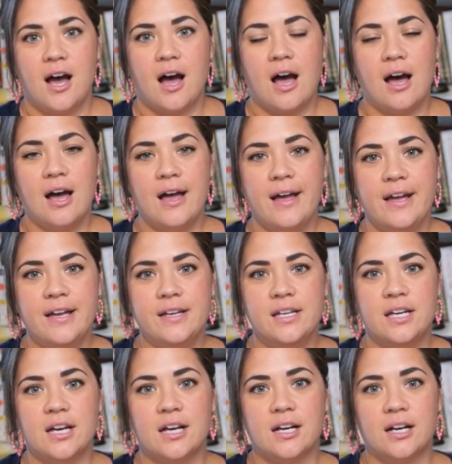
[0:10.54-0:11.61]

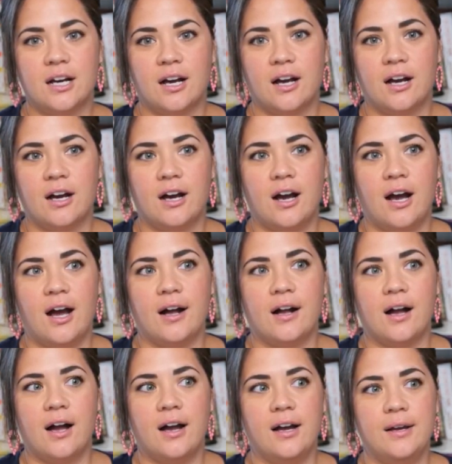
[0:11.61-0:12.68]
I'm
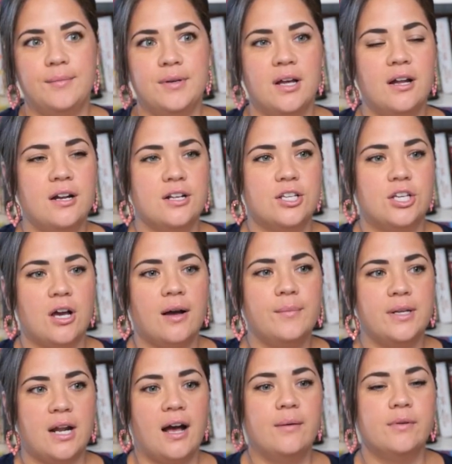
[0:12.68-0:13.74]

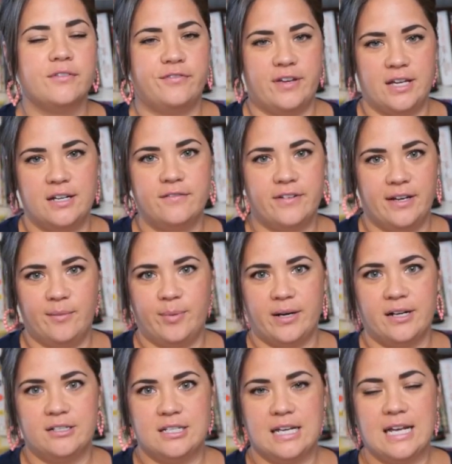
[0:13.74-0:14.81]
a fan of vampires,